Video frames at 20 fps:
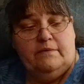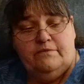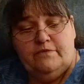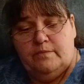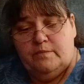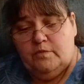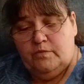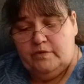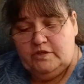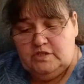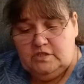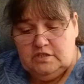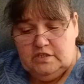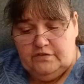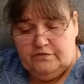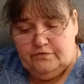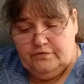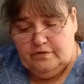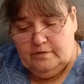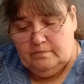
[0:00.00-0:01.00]
from originally
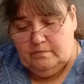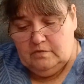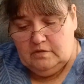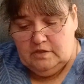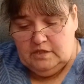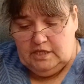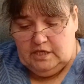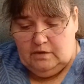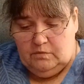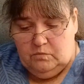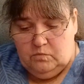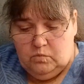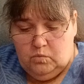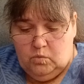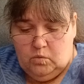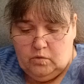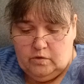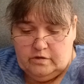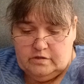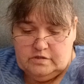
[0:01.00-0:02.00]
from Lee
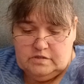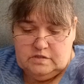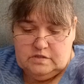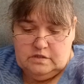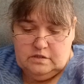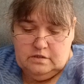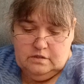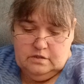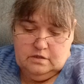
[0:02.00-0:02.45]
Ward's,